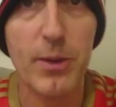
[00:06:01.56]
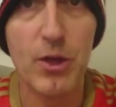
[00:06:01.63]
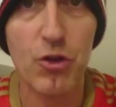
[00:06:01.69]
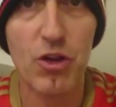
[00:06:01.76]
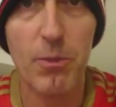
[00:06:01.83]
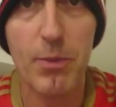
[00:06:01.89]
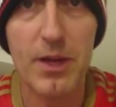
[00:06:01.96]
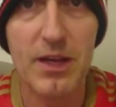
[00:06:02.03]
have been
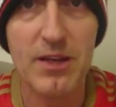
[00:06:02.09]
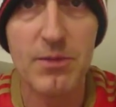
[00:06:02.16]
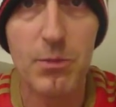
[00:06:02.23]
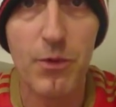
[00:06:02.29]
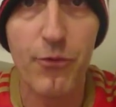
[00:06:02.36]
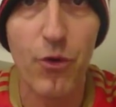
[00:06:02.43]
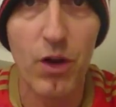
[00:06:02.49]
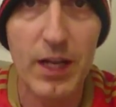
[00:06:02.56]
other players
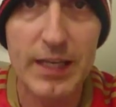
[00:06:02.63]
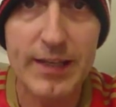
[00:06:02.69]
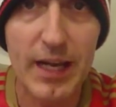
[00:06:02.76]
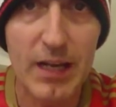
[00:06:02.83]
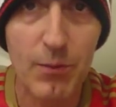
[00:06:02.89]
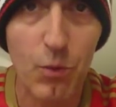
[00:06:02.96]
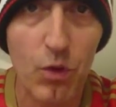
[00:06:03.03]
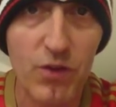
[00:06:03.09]
before Lee
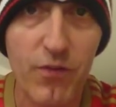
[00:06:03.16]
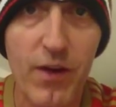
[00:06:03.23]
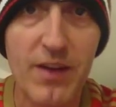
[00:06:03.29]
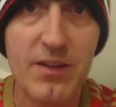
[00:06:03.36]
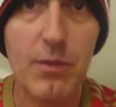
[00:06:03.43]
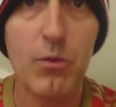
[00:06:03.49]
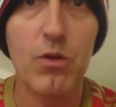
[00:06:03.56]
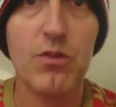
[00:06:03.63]
Cattermole, as far as
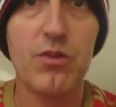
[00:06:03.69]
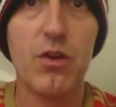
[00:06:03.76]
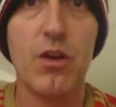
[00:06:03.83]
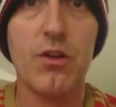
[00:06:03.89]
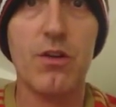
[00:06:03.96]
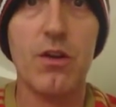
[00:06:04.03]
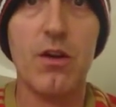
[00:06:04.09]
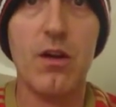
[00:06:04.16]
I'm
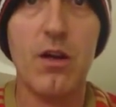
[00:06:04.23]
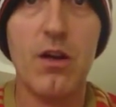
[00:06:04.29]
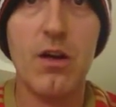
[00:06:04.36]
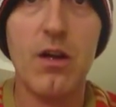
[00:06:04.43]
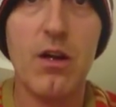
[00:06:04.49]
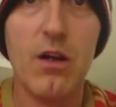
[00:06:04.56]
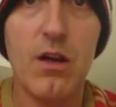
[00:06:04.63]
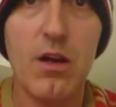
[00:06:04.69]
concerned.
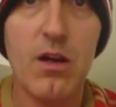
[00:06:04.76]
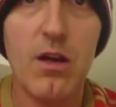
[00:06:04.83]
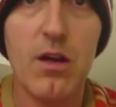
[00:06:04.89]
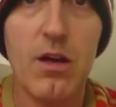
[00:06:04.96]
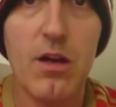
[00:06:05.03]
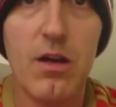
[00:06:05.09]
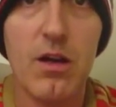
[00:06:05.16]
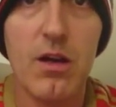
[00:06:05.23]

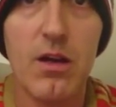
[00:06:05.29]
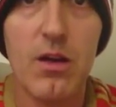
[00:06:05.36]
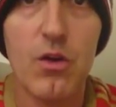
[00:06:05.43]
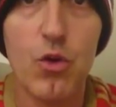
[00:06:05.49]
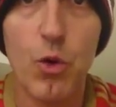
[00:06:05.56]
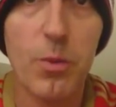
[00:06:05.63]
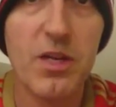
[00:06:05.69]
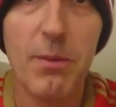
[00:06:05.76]

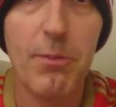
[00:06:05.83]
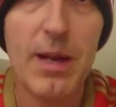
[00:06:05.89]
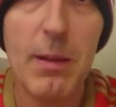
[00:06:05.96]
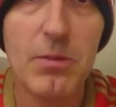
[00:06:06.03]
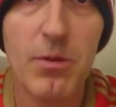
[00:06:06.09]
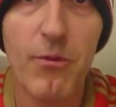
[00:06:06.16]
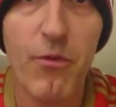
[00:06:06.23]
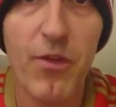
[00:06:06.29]
Nobody
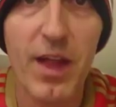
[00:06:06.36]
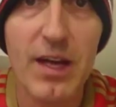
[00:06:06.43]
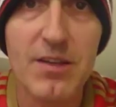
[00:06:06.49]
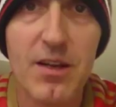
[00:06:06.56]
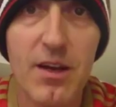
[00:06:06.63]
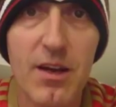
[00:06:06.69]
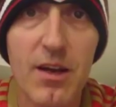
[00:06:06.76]
blames him for that.